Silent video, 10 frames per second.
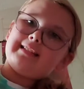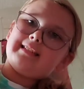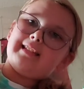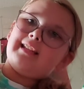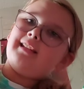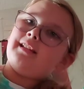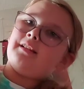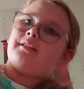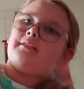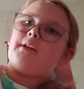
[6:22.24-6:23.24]
skin and
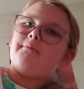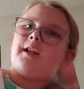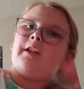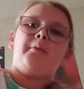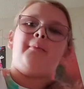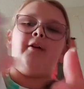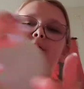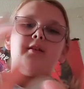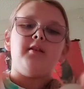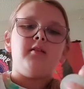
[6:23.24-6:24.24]
it comes out of the mouth.
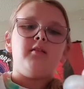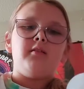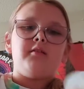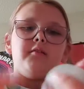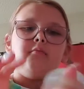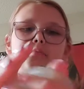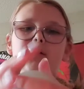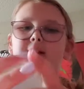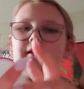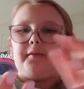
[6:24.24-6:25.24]

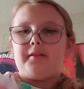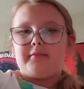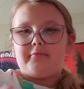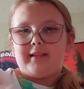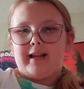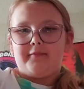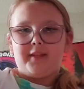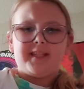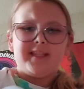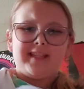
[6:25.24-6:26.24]
But this one's out of
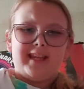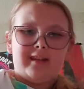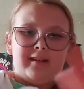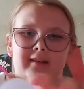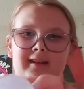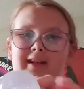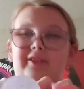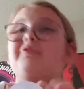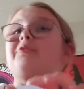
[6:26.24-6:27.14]
its skin. And I don't know